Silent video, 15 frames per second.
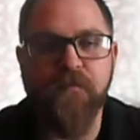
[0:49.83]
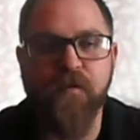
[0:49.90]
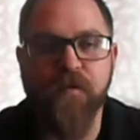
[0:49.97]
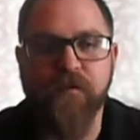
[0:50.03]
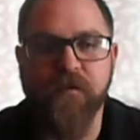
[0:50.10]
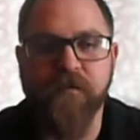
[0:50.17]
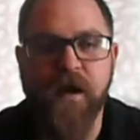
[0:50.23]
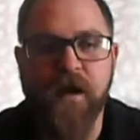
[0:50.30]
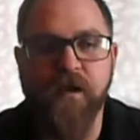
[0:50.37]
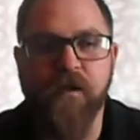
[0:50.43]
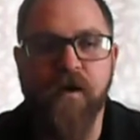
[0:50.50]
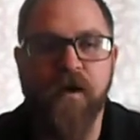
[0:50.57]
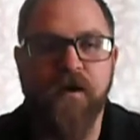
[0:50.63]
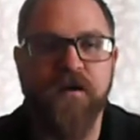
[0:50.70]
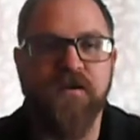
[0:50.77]
Moving right
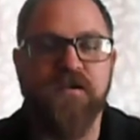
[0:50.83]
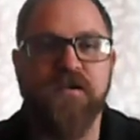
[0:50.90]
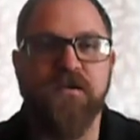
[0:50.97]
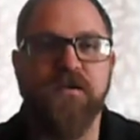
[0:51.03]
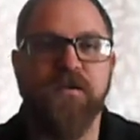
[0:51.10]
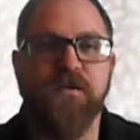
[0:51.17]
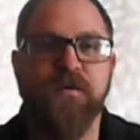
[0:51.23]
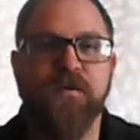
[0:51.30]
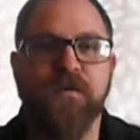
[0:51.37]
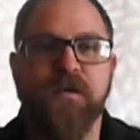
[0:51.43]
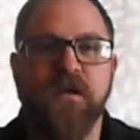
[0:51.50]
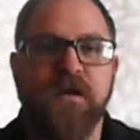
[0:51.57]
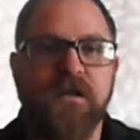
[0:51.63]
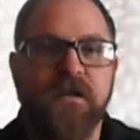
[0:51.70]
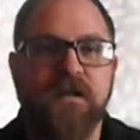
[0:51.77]
along
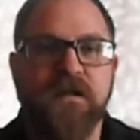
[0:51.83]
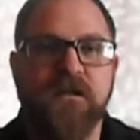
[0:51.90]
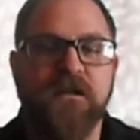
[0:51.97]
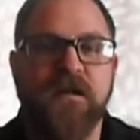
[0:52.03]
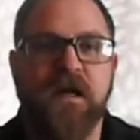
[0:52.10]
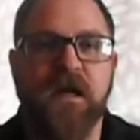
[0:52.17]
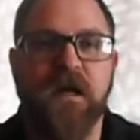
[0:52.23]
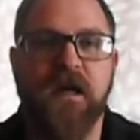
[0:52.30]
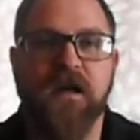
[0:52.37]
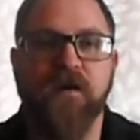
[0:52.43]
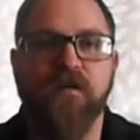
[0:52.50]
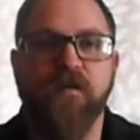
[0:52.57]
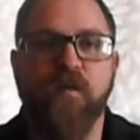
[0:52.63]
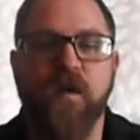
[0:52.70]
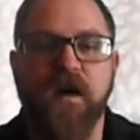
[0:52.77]
to kind
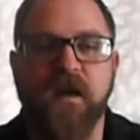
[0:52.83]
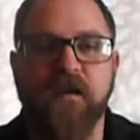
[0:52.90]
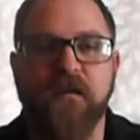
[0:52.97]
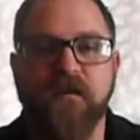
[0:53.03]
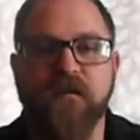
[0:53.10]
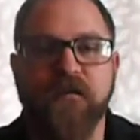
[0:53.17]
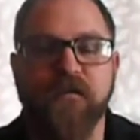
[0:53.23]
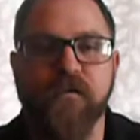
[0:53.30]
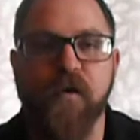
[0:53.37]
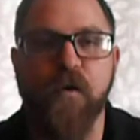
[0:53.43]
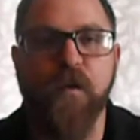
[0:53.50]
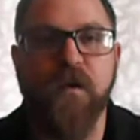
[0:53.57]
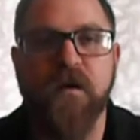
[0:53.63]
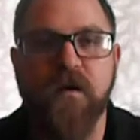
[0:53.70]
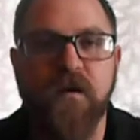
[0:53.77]
of what the
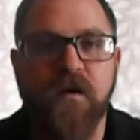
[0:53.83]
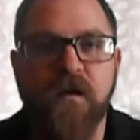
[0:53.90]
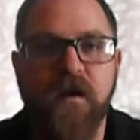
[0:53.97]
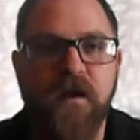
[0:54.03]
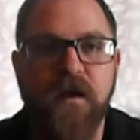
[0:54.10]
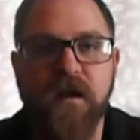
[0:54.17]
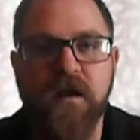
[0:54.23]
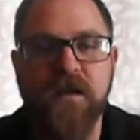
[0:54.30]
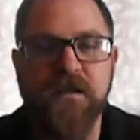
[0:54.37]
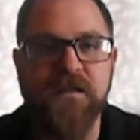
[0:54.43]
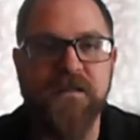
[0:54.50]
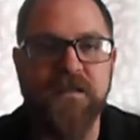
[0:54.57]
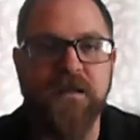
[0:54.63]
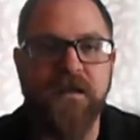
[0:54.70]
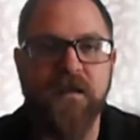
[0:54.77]
stroke
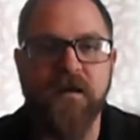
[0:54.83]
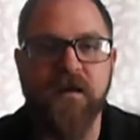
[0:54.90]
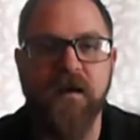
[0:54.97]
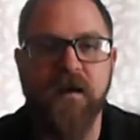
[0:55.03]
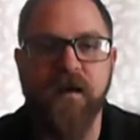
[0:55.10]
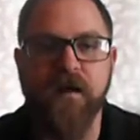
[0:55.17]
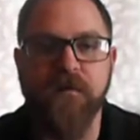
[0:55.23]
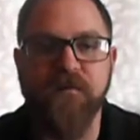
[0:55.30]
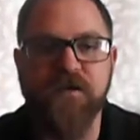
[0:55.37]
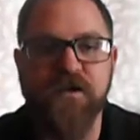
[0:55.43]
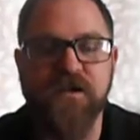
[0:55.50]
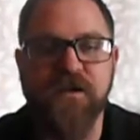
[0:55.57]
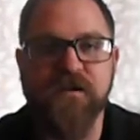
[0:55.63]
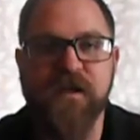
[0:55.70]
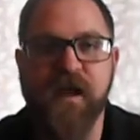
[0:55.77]
did. She
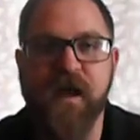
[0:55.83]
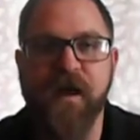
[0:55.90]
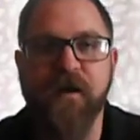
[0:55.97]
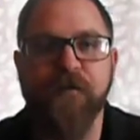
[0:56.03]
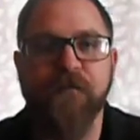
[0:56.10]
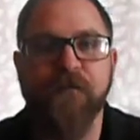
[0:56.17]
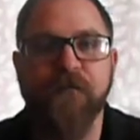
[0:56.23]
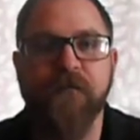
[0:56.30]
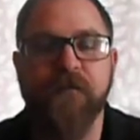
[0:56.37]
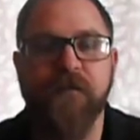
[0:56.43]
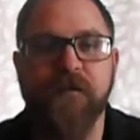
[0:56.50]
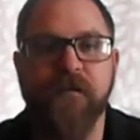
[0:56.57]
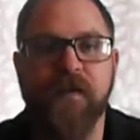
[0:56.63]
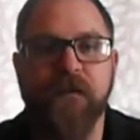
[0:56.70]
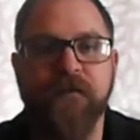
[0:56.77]
does have
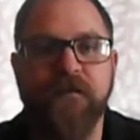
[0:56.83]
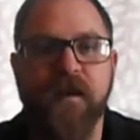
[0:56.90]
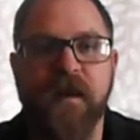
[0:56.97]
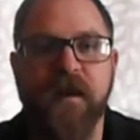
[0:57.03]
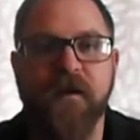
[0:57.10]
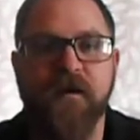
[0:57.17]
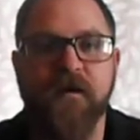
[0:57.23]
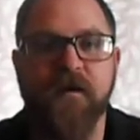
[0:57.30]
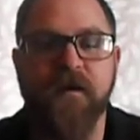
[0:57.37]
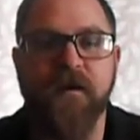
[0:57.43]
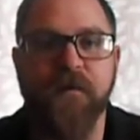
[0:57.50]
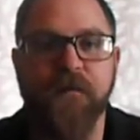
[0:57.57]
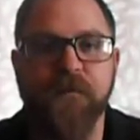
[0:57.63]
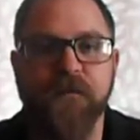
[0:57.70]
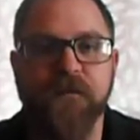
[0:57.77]
left side
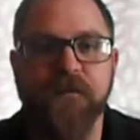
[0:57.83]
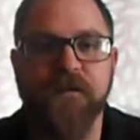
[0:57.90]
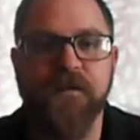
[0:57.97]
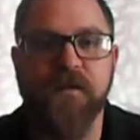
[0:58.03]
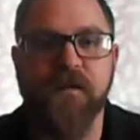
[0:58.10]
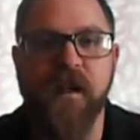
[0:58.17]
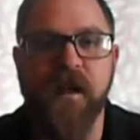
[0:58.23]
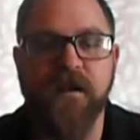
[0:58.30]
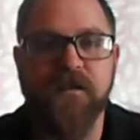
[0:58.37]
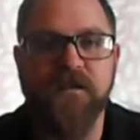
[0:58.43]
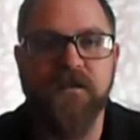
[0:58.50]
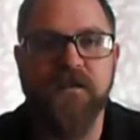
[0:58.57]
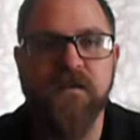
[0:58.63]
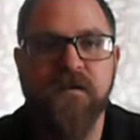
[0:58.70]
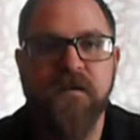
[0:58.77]

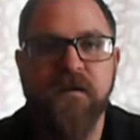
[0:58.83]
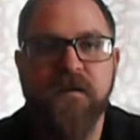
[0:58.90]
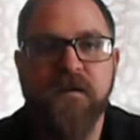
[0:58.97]
neglect.